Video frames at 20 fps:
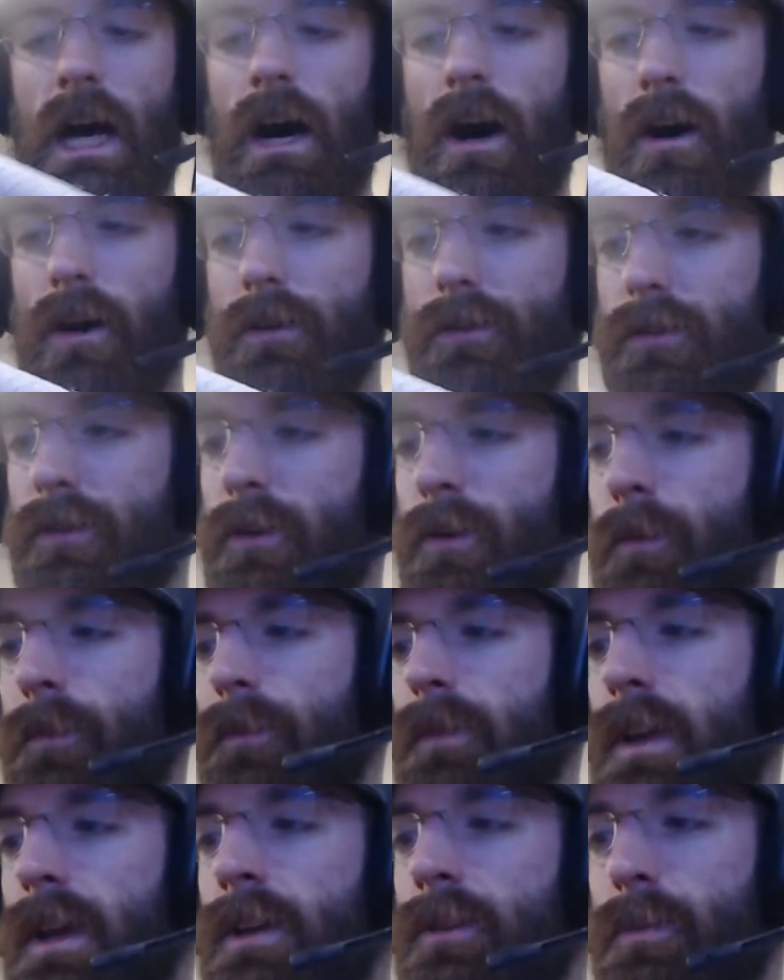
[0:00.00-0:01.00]
Also,
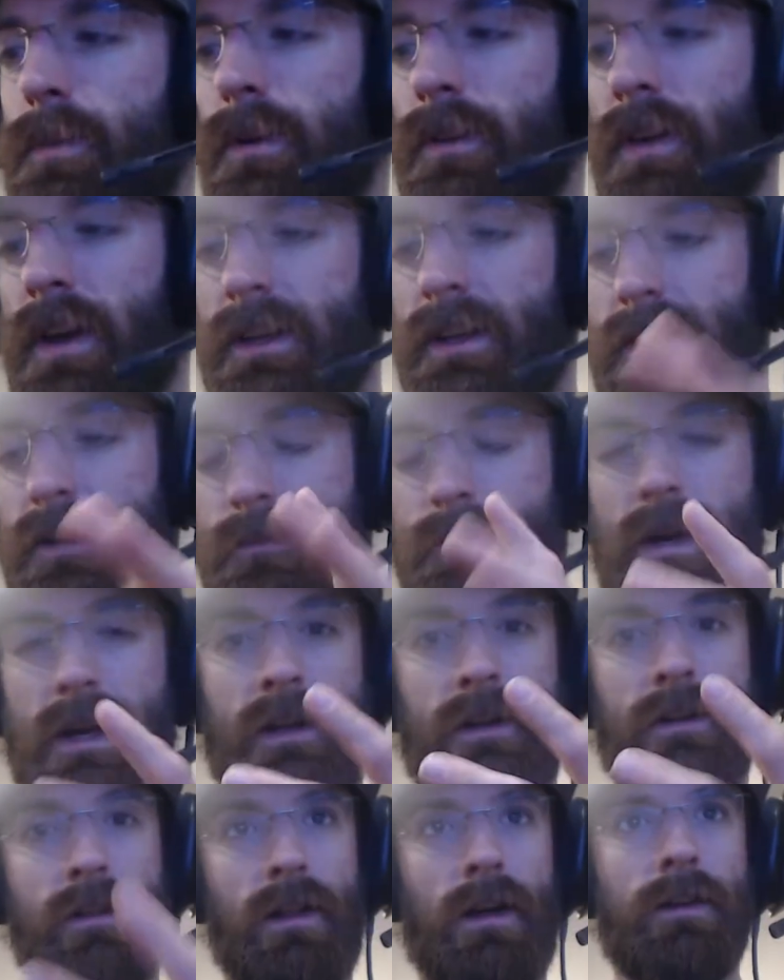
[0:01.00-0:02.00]
it's protecting my
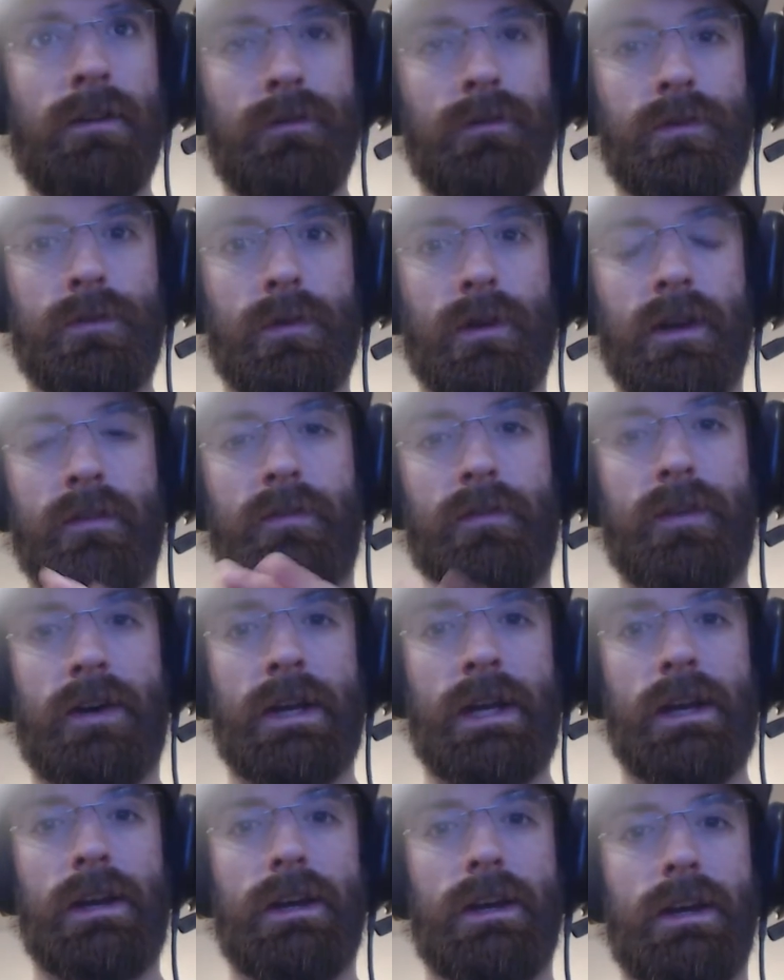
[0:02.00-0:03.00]
gloves when I
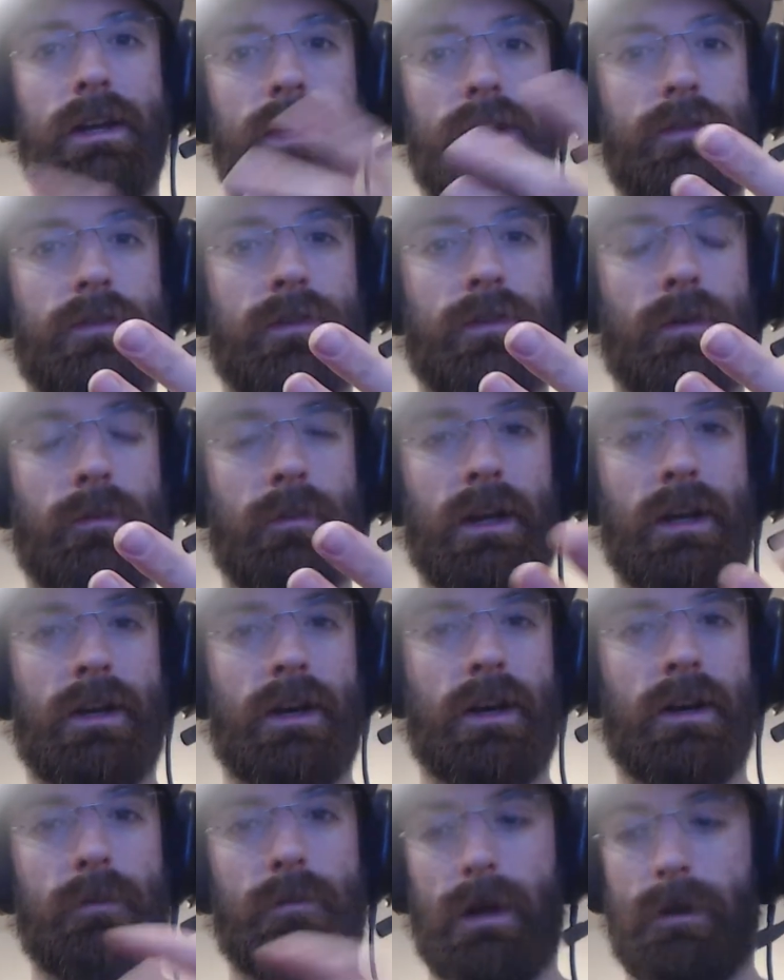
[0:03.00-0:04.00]
fight from being
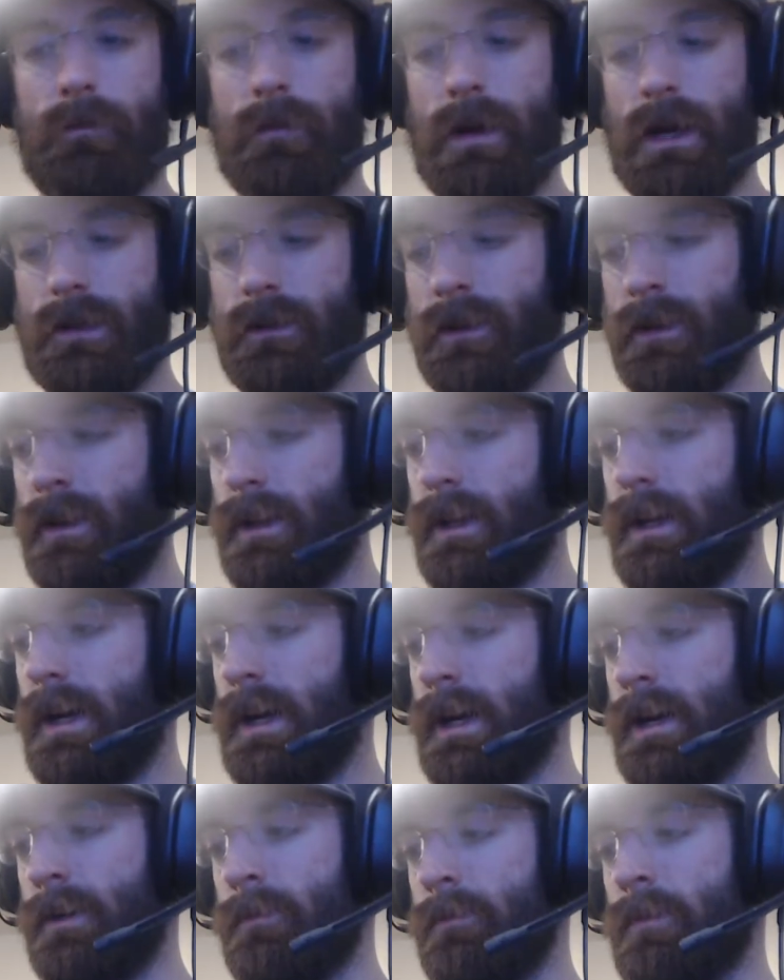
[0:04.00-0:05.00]
cut up by metal.
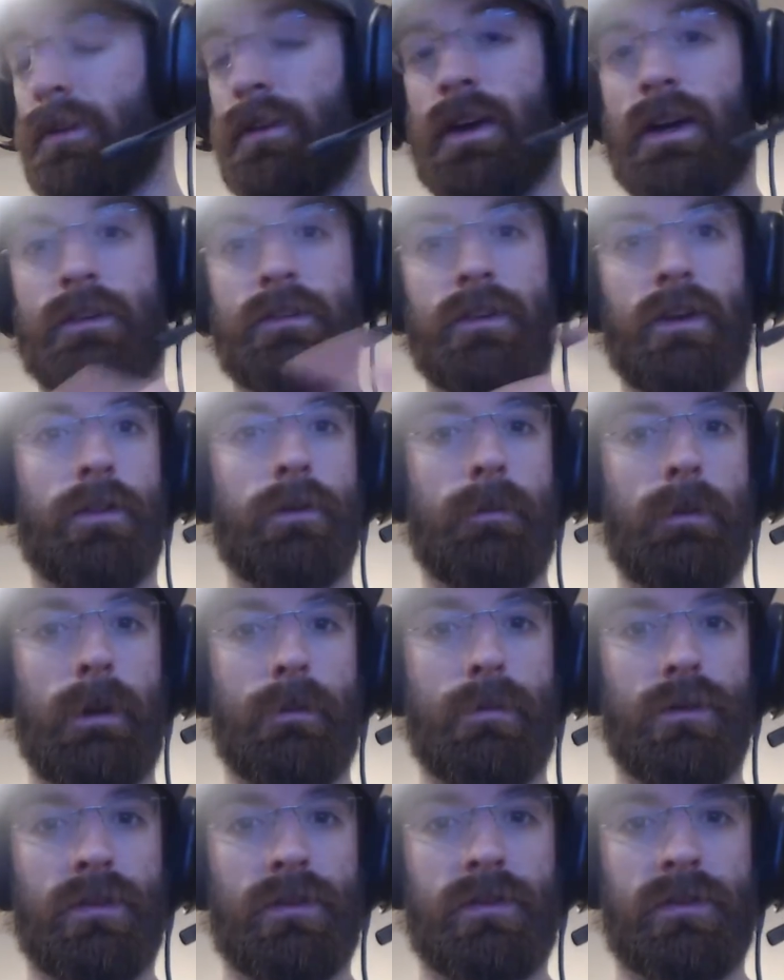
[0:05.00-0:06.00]
Protects other
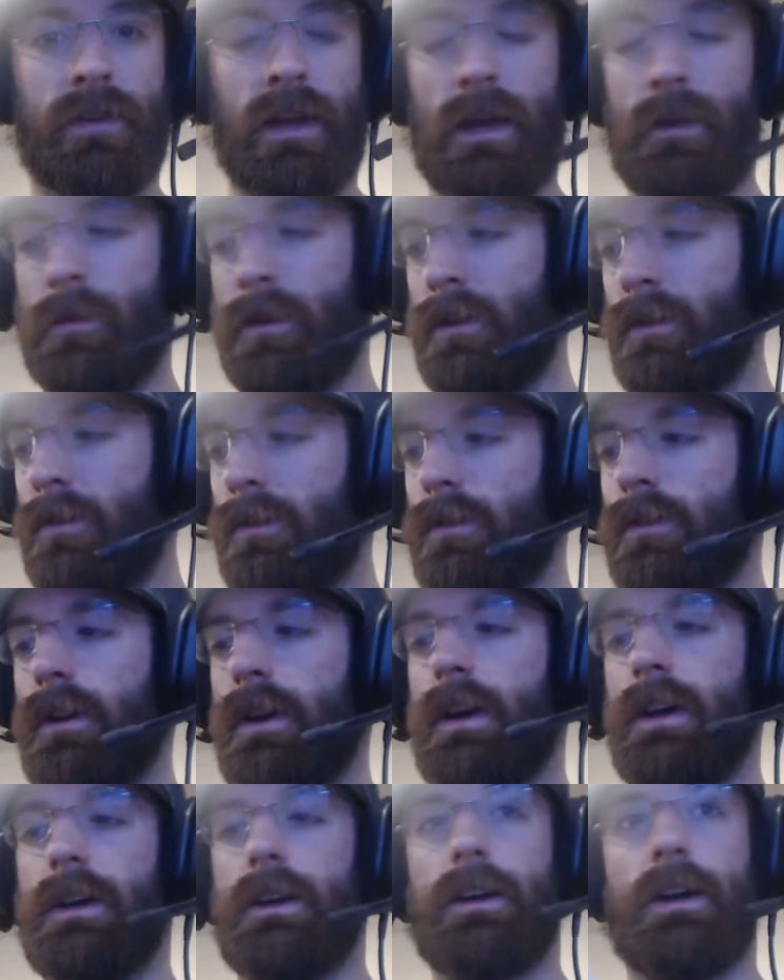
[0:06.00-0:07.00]
people's sabers.
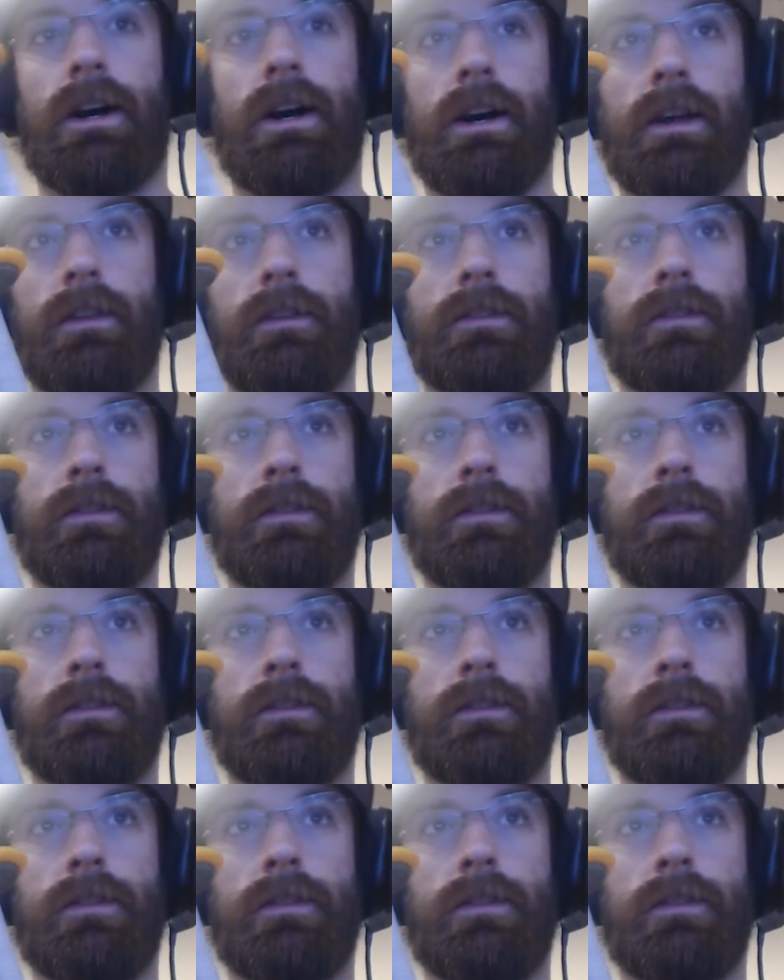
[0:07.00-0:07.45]
This